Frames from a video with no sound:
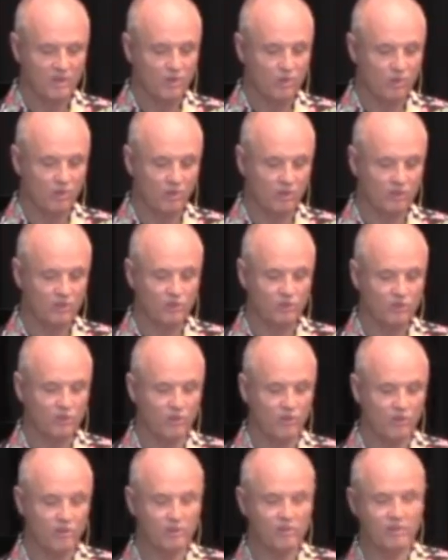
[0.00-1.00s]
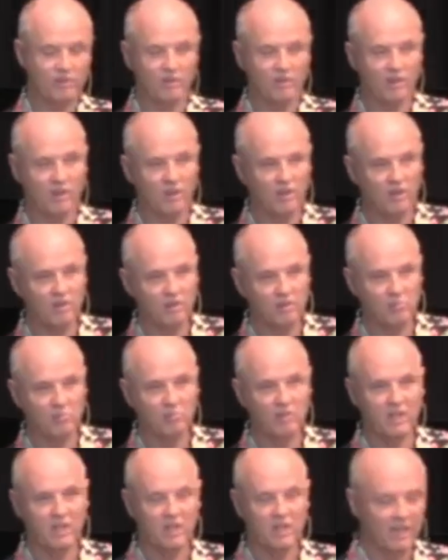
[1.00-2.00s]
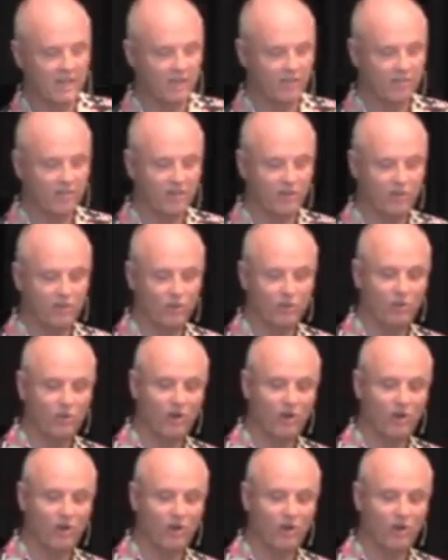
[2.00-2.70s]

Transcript: We also know that there are many out there who